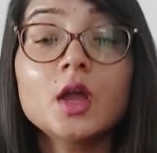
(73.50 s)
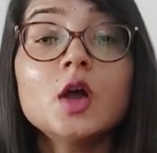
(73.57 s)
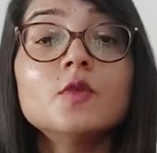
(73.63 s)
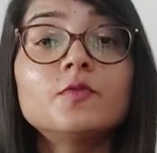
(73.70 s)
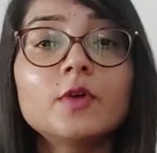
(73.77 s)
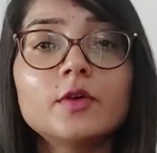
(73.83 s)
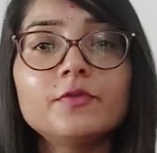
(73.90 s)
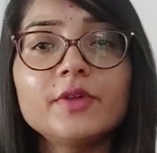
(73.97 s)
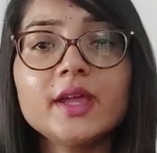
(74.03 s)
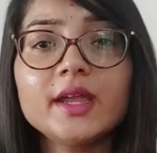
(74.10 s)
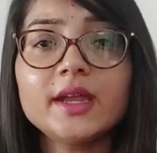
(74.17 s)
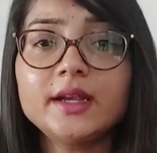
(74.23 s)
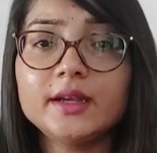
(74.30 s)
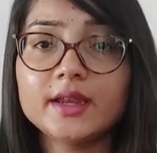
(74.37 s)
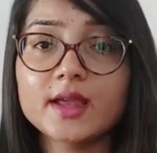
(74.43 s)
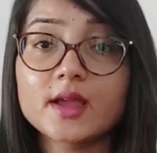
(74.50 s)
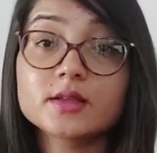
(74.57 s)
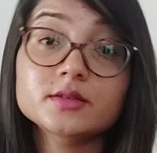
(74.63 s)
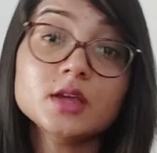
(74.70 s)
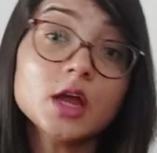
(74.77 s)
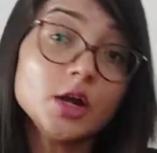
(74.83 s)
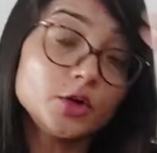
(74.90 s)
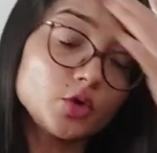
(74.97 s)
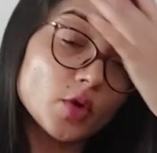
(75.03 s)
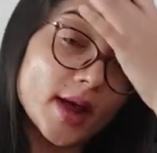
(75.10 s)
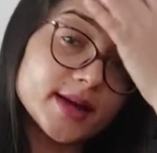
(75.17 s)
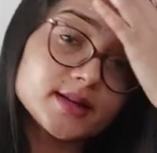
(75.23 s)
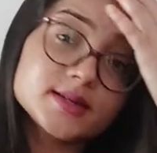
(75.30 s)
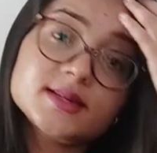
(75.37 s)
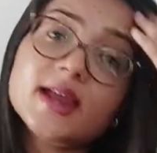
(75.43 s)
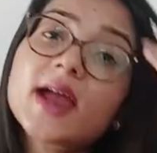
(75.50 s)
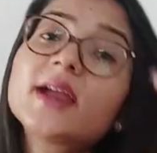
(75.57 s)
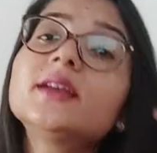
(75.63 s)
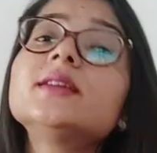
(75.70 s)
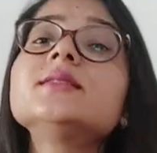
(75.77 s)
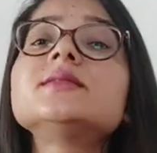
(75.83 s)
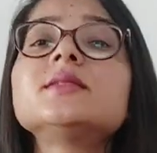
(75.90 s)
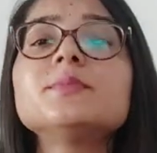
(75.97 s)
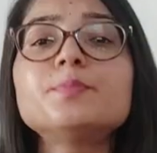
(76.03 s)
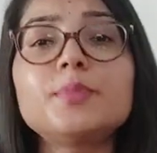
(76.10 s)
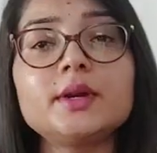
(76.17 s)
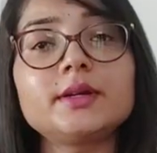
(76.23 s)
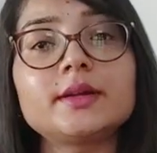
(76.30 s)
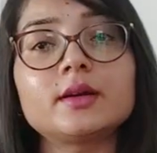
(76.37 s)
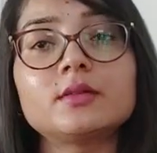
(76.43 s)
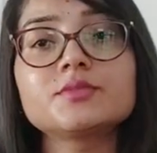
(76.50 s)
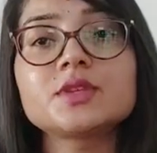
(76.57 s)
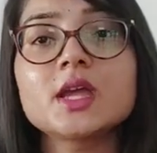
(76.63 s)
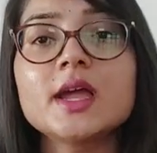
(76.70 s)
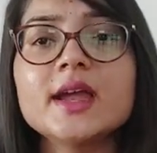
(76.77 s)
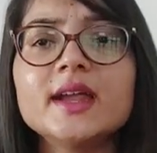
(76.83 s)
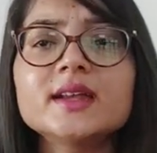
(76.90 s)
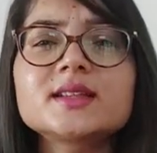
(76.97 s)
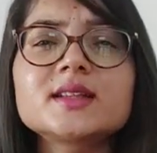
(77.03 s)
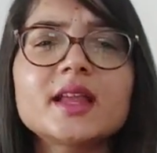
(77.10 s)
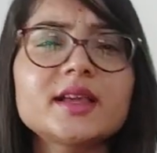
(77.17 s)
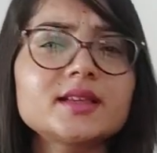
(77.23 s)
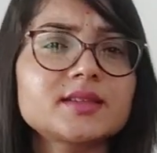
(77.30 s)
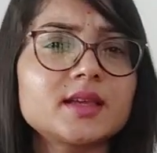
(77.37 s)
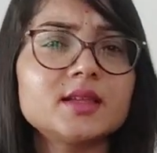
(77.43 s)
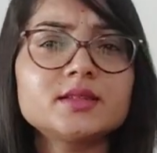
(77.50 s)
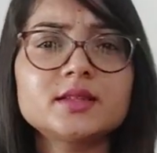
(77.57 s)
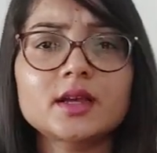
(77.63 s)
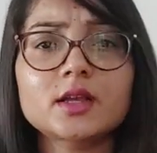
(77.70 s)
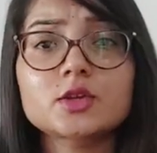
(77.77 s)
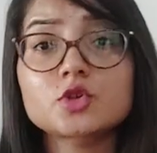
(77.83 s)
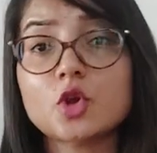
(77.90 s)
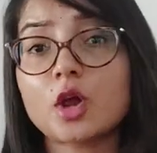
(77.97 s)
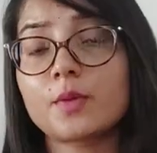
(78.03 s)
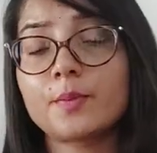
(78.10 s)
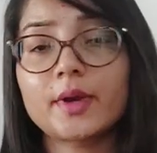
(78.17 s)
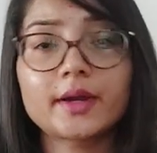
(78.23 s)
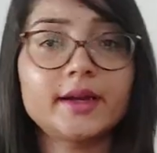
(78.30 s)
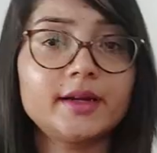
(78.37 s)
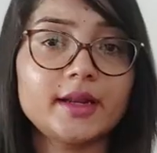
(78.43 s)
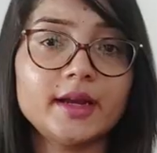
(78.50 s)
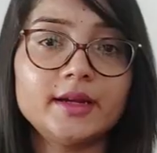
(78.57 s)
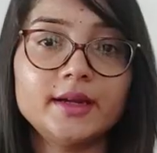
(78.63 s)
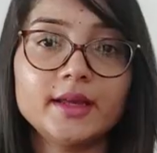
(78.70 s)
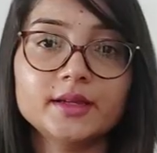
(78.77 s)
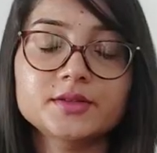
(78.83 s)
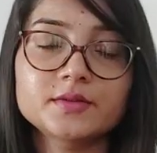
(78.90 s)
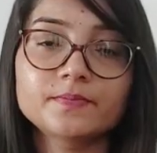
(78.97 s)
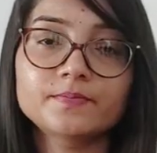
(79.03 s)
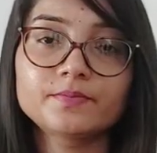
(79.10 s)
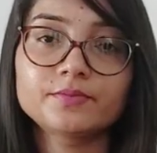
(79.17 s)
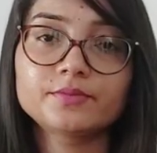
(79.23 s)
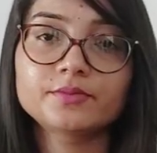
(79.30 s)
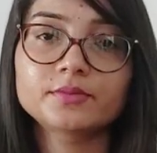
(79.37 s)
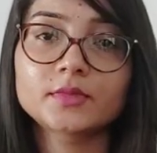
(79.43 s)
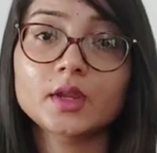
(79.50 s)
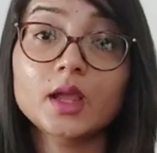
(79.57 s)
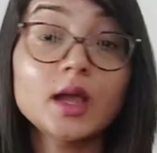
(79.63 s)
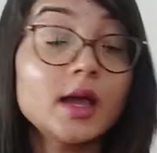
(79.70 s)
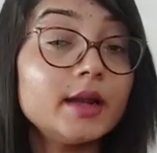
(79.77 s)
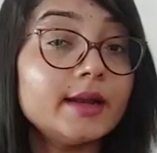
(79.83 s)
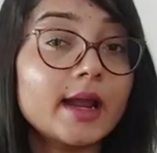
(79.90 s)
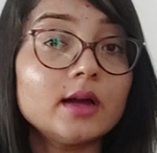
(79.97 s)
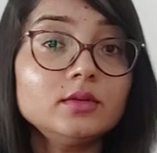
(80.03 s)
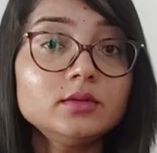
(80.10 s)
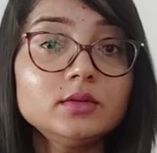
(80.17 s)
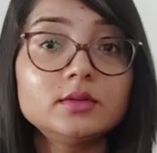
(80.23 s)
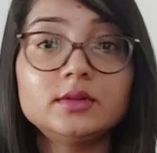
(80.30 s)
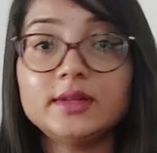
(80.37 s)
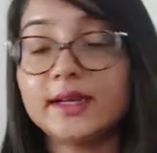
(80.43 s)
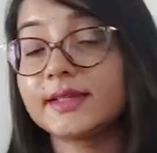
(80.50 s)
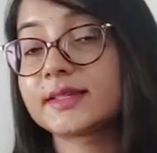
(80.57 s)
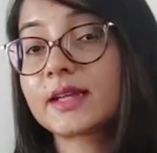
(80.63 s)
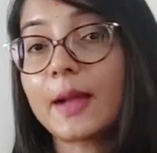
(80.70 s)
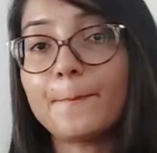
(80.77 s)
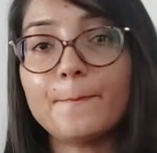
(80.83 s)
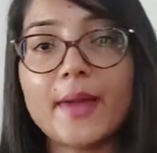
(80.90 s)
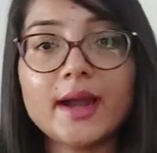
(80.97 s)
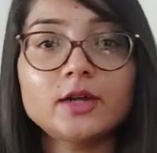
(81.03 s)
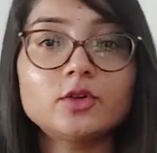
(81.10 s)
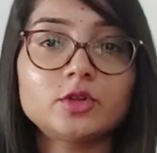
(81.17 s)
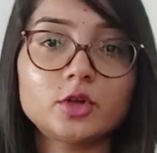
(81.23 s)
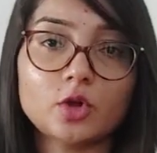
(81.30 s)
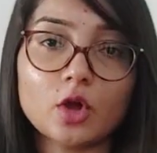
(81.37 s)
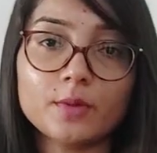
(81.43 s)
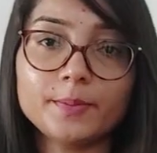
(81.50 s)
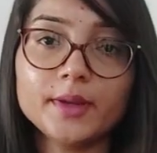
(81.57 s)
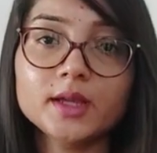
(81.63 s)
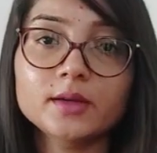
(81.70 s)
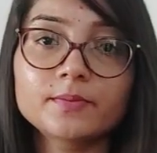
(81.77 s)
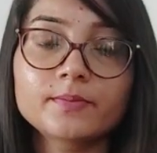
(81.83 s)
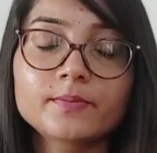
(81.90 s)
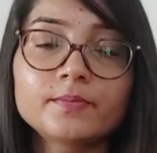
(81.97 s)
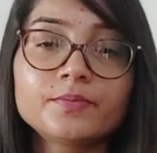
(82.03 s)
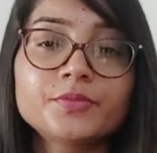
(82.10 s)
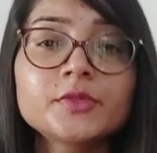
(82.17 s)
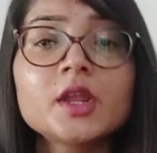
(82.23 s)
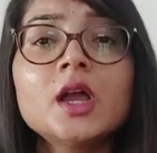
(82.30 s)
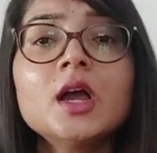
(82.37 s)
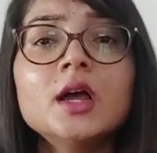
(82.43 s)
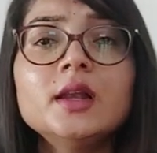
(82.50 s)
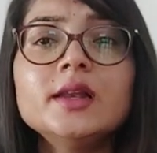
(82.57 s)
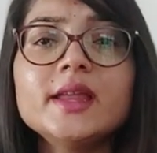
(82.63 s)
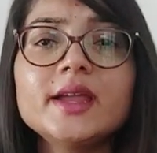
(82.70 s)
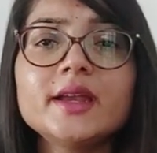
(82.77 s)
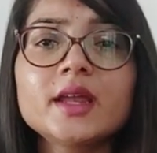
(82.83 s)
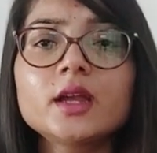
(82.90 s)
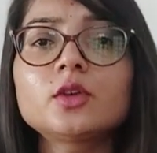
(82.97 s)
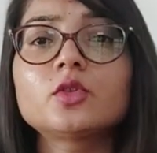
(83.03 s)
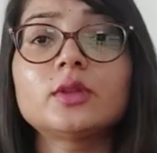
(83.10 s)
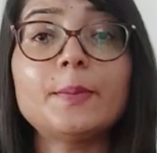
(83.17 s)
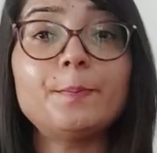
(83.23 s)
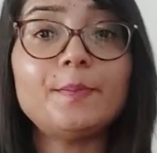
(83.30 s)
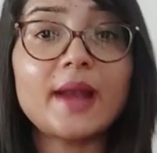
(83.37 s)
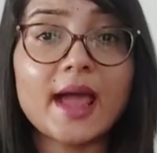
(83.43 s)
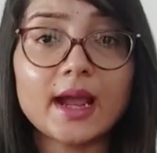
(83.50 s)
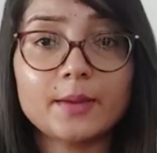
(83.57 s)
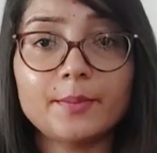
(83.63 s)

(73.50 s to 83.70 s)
For we Indians to understand in simple terms, it's like Sensex stock market index. Now, let's come back to the topic. Leading to the black